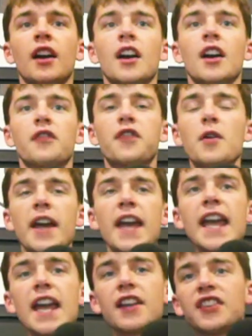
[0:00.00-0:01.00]
From
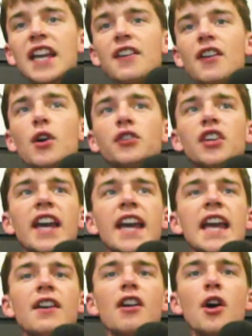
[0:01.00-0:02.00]
here, 0 to
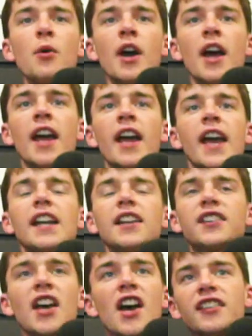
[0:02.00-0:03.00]
hero. He
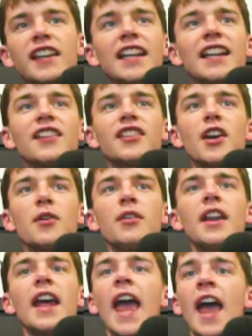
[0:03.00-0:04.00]
turned it in his own
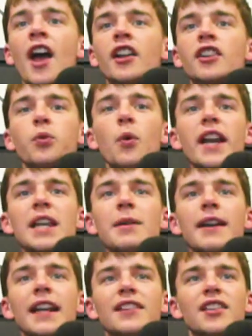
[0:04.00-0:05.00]
net 20
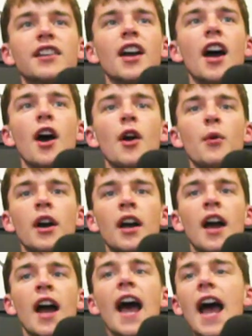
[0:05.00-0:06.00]
minutes ago,
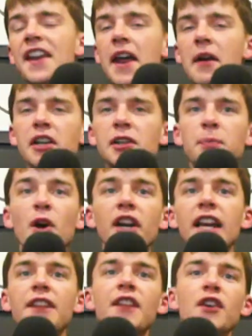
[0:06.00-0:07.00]
and now he's put
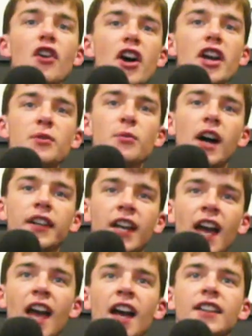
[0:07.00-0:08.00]
it in the right one
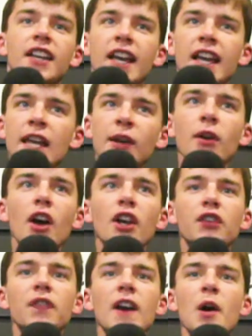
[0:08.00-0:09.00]
to
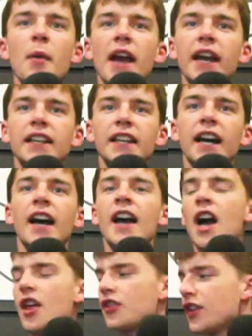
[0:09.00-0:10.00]
equalise for Albania.
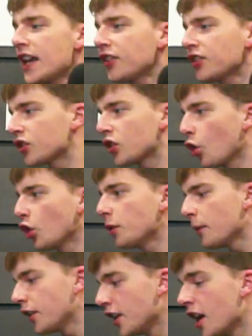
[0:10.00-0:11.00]
This
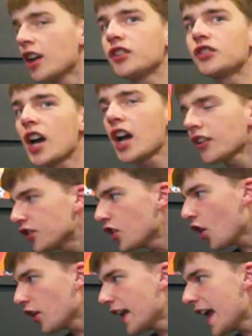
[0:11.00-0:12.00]
tournament does
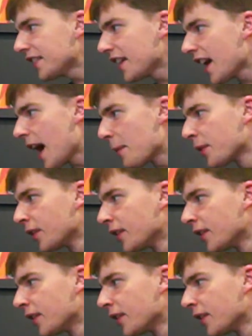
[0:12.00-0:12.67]
not let up.